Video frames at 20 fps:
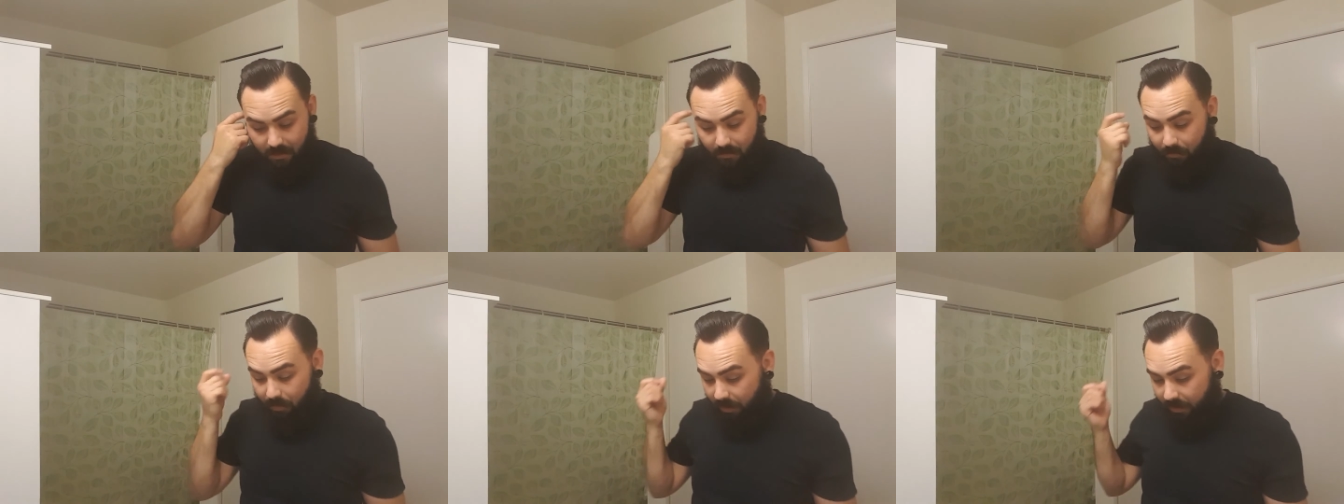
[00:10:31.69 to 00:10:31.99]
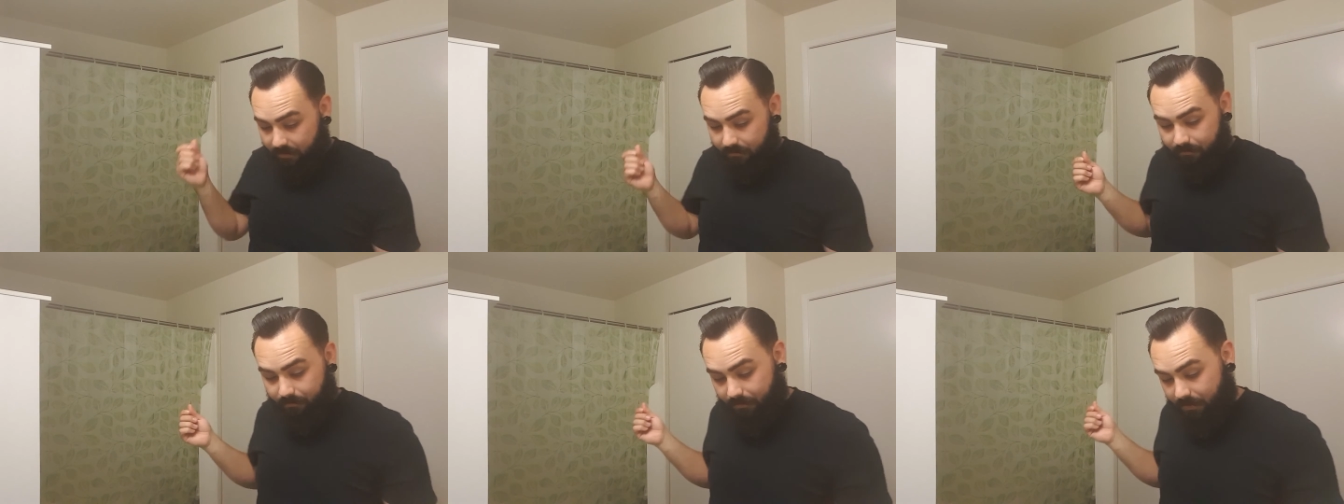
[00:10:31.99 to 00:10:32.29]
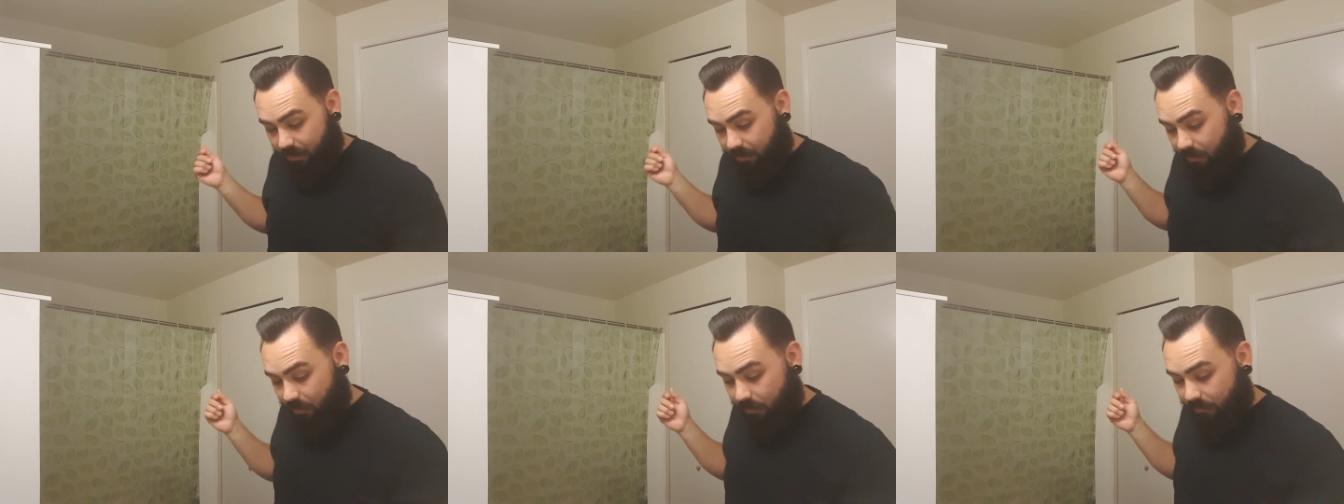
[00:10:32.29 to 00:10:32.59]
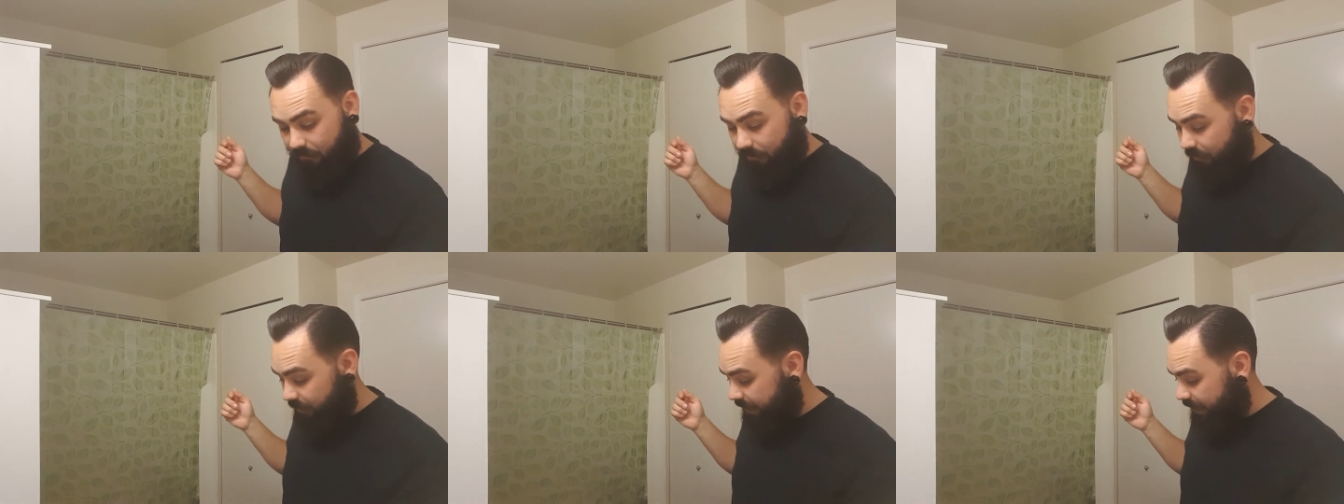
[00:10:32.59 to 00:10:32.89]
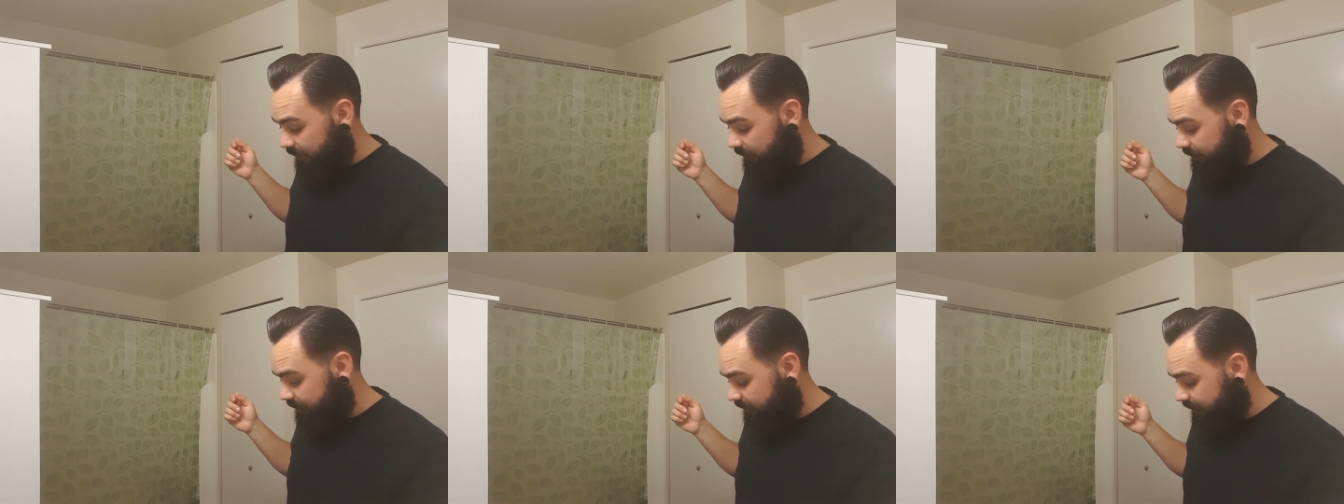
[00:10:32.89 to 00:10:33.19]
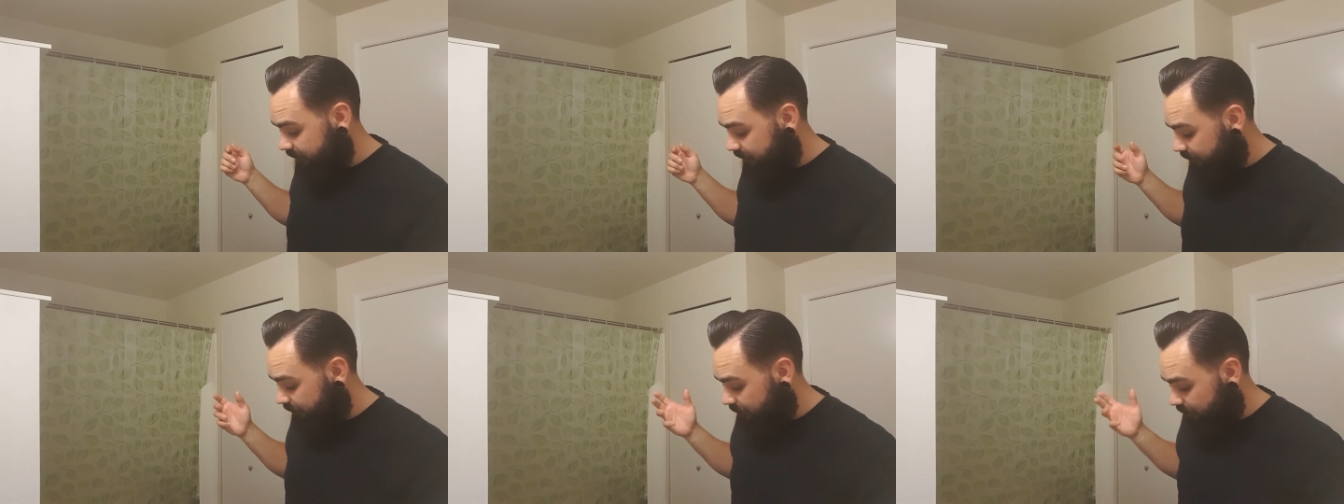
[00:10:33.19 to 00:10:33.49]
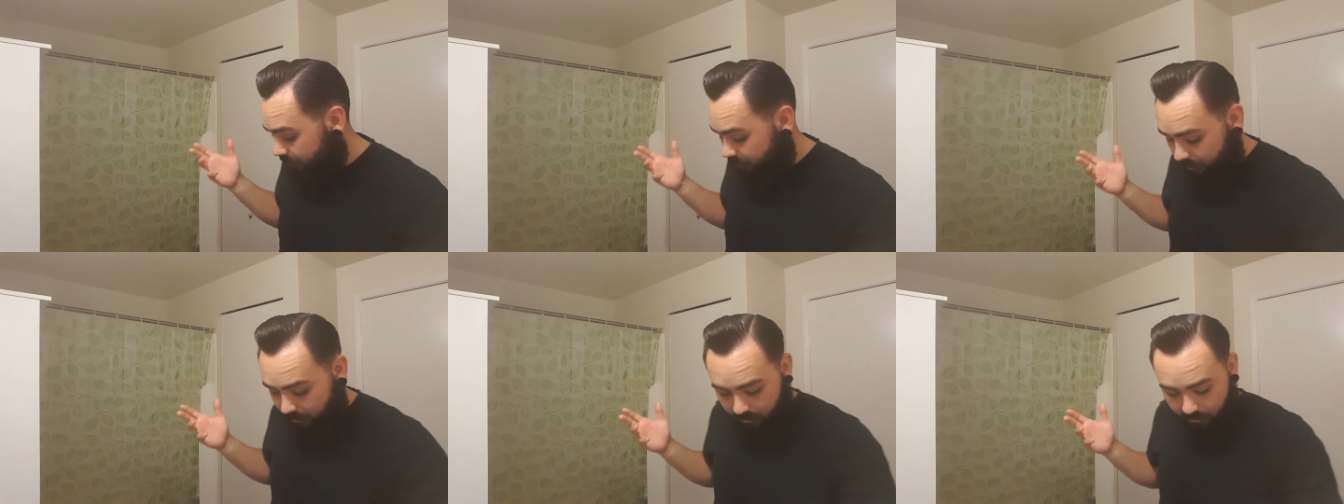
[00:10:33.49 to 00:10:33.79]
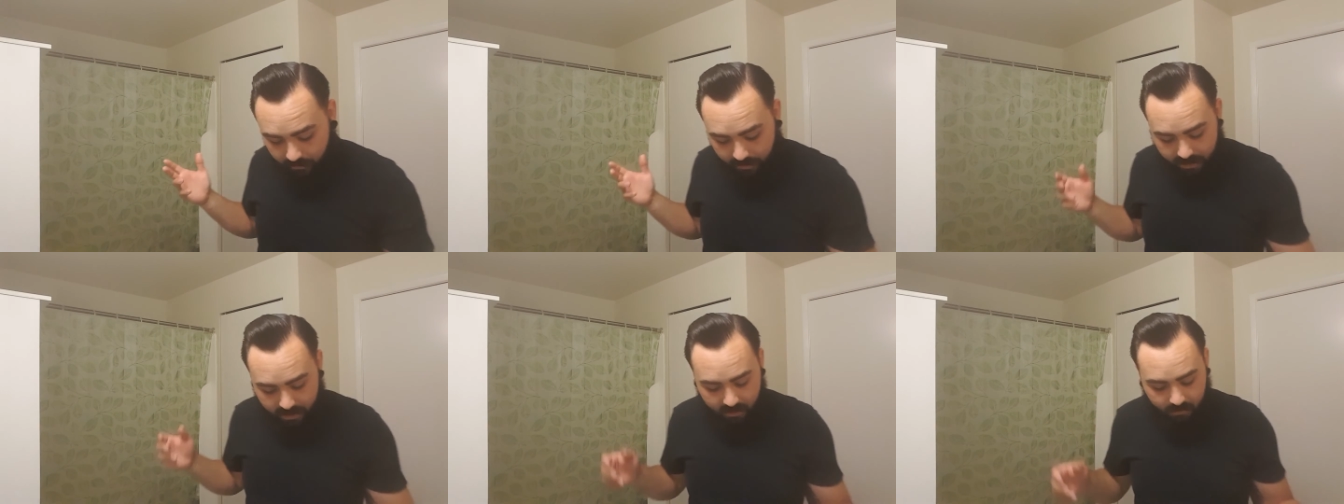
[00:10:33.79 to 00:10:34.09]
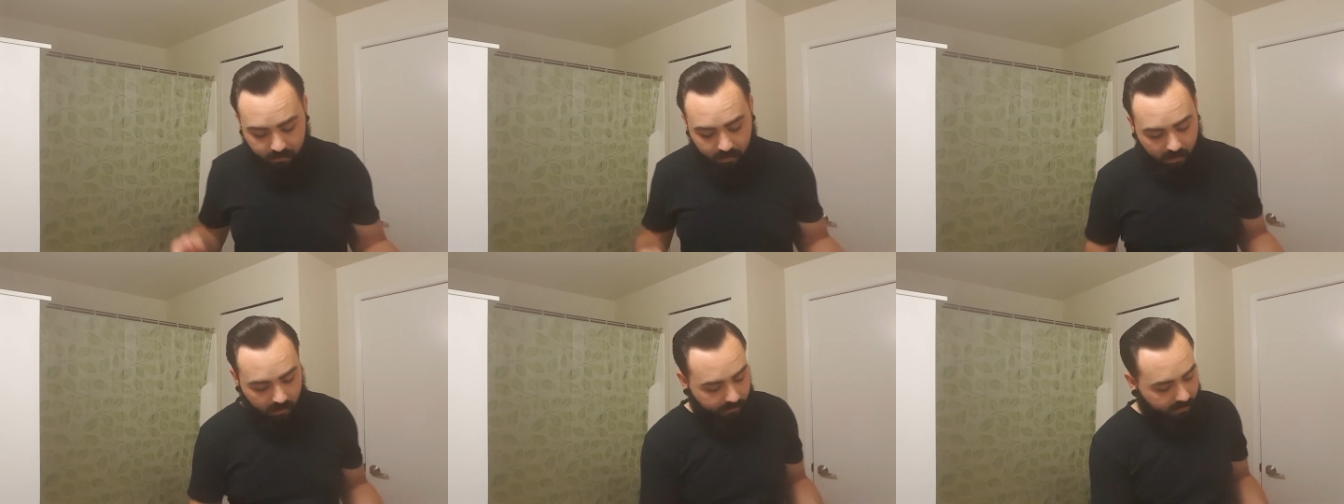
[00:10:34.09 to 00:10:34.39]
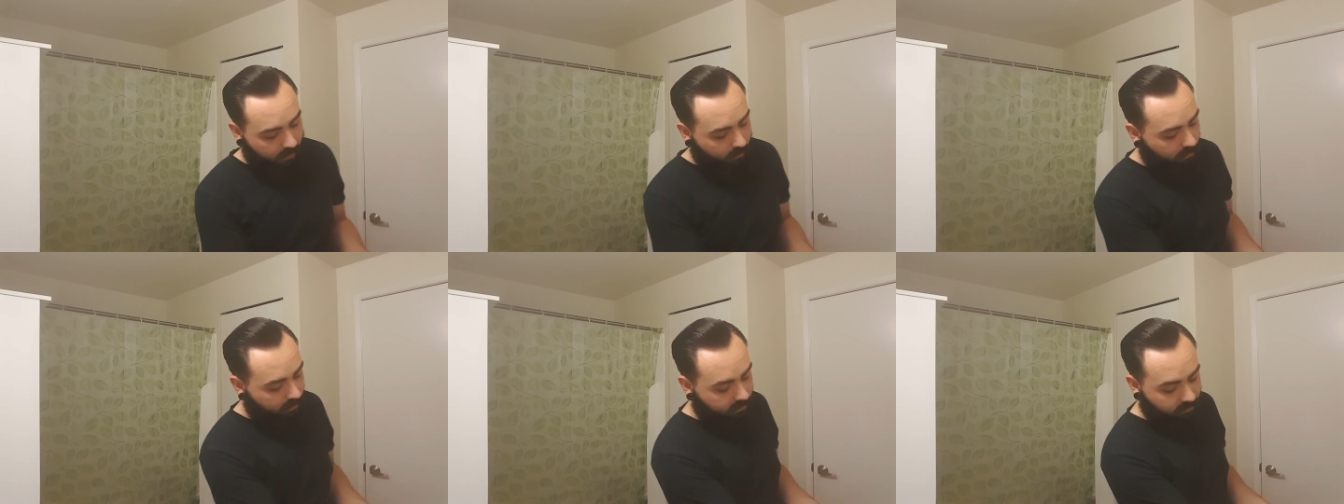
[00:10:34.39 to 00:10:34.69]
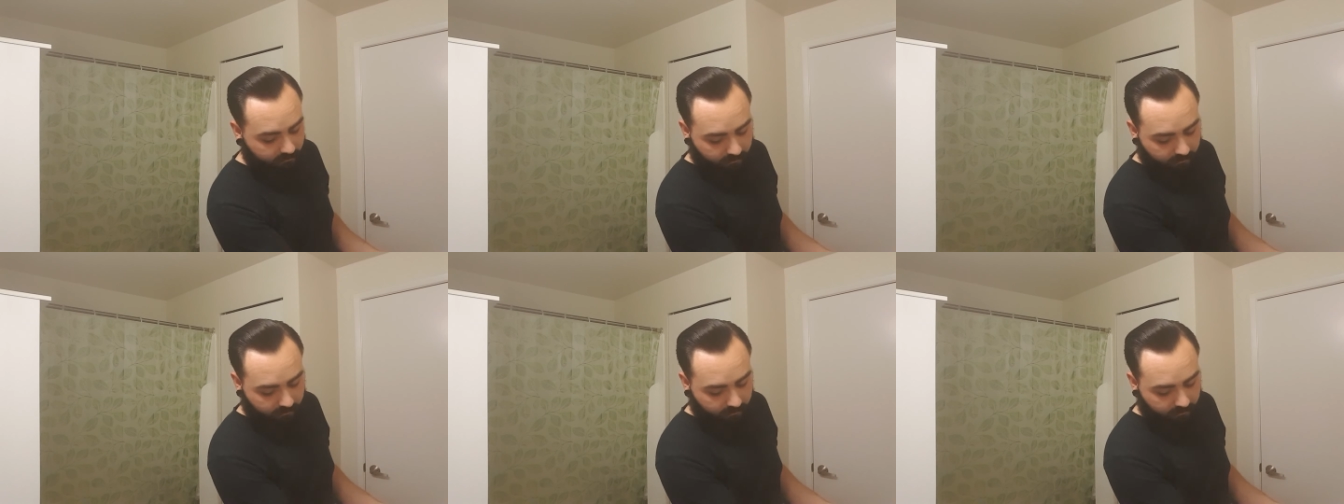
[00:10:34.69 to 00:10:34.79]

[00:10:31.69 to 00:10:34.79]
But, you know, if your hair is easy to do and pomade works